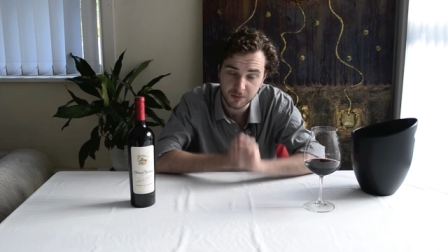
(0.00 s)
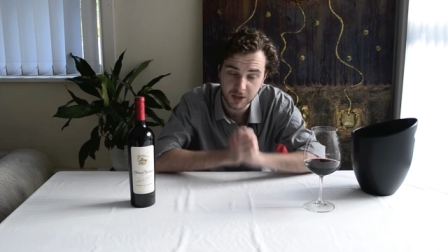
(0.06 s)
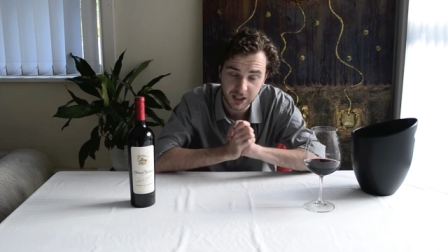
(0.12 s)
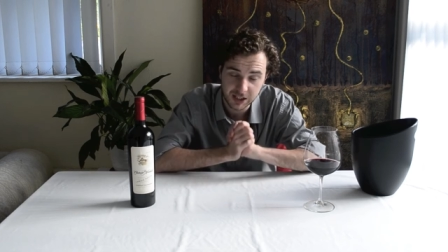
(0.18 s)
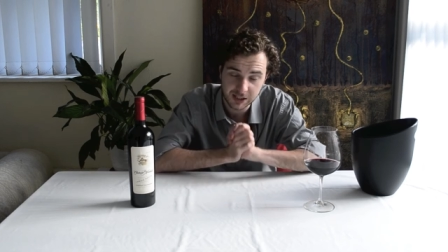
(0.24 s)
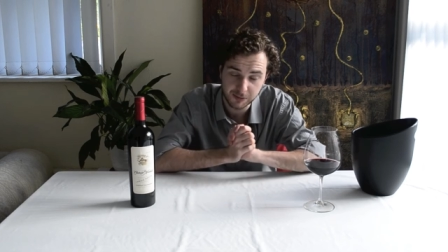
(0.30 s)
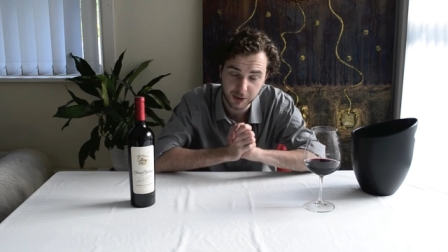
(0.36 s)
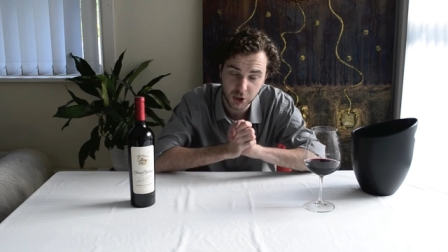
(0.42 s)
me
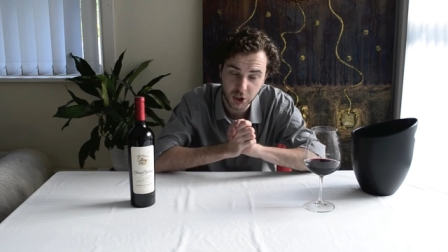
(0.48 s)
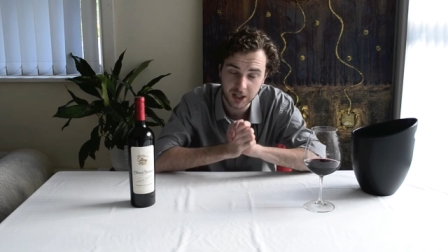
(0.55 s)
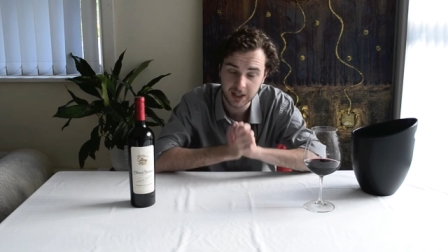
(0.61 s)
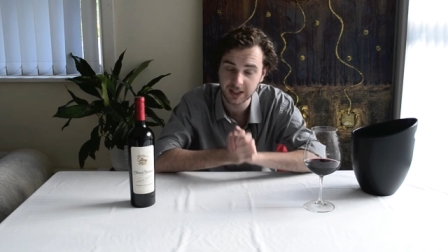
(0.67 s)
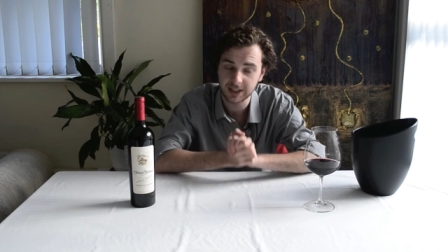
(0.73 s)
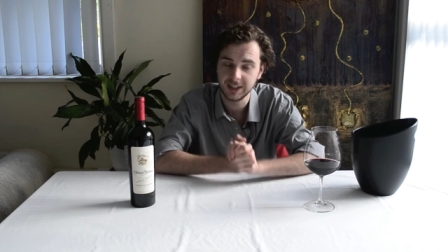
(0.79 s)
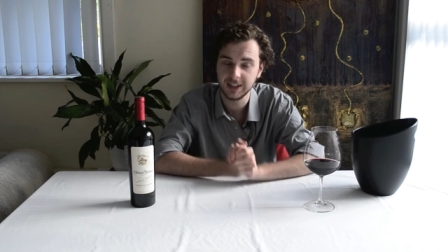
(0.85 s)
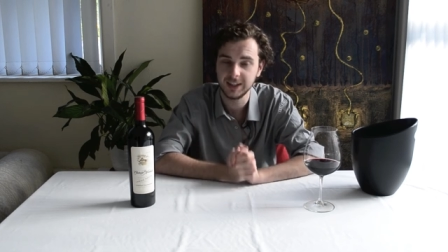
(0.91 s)

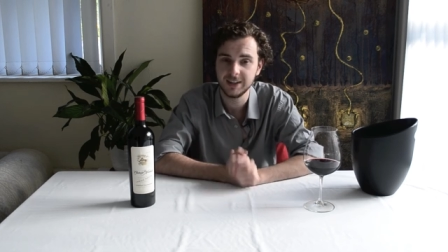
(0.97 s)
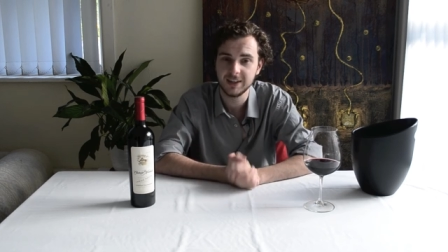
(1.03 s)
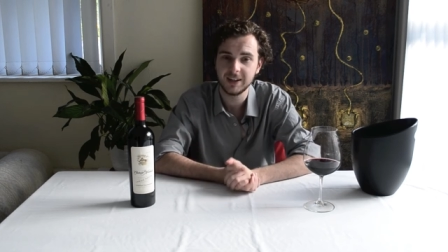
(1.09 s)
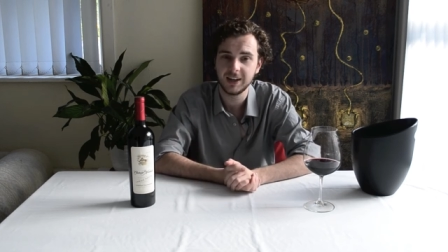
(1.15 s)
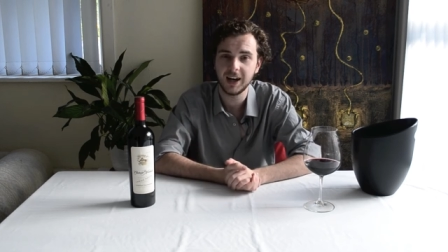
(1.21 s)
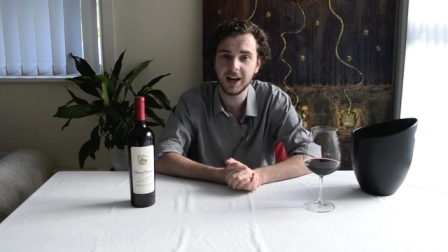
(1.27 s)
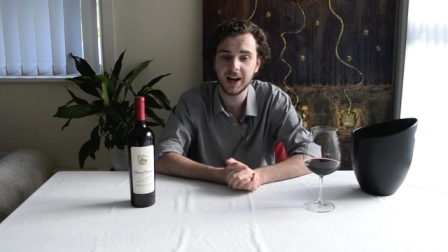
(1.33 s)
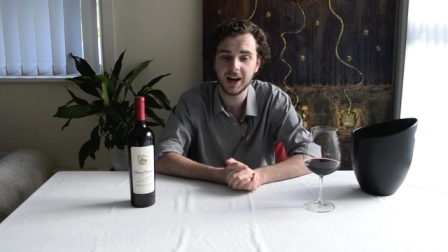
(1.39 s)
especially,
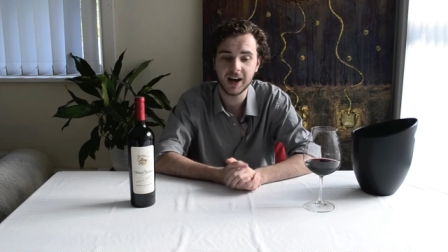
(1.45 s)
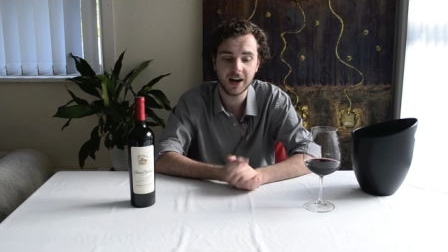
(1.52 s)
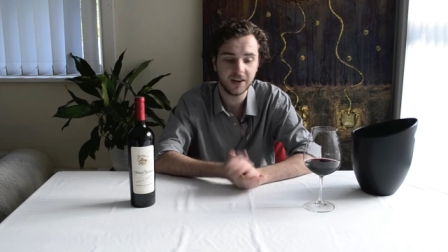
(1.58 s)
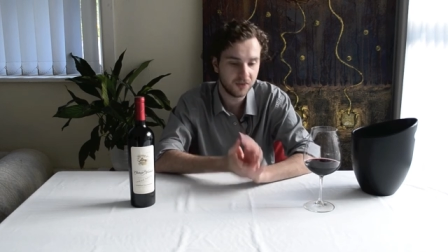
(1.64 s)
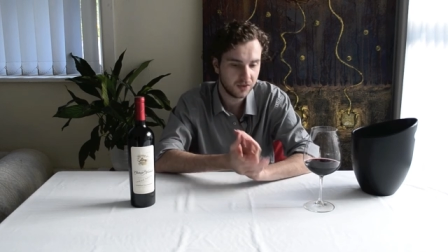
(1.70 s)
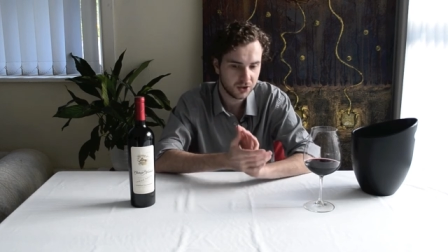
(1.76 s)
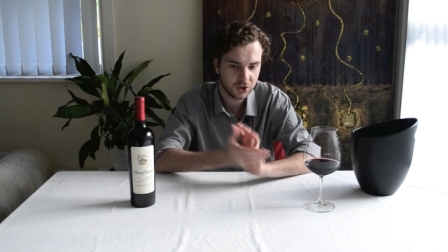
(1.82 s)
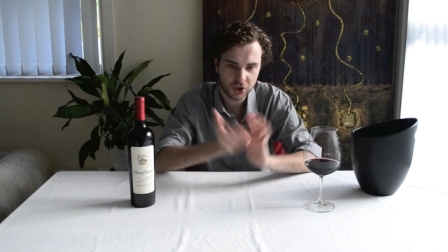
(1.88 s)

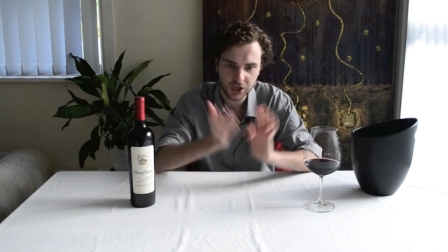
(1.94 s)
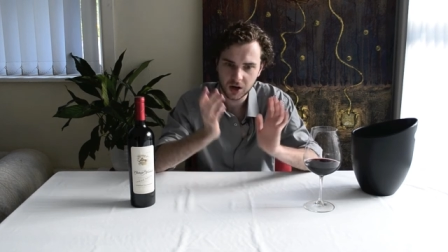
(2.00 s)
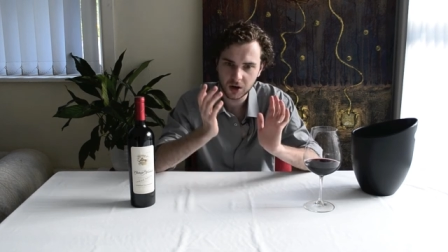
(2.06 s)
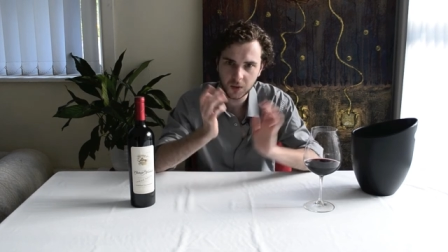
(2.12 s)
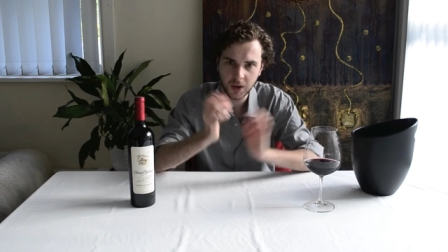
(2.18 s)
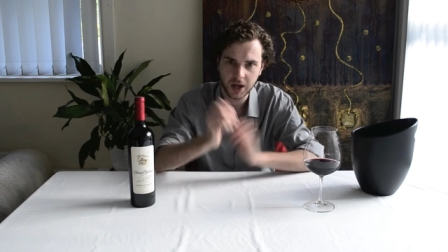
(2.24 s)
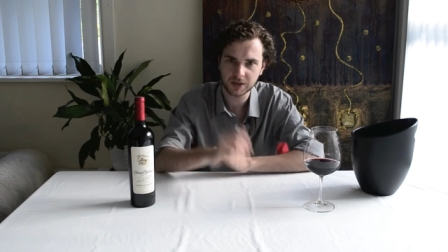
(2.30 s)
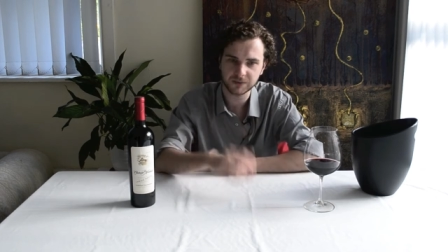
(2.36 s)
and then share
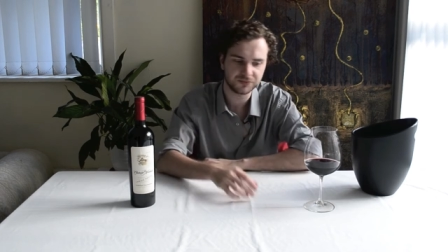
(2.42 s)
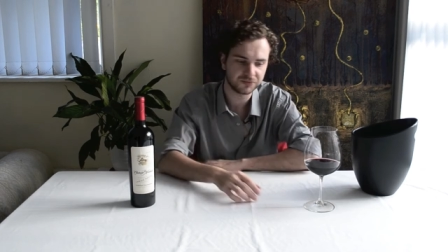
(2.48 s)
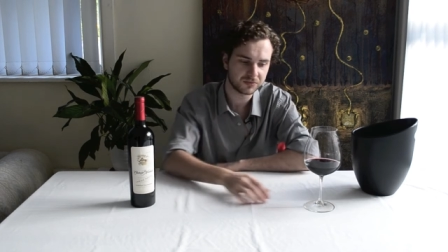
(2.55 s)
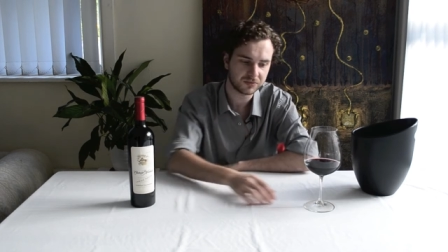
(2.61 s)
away.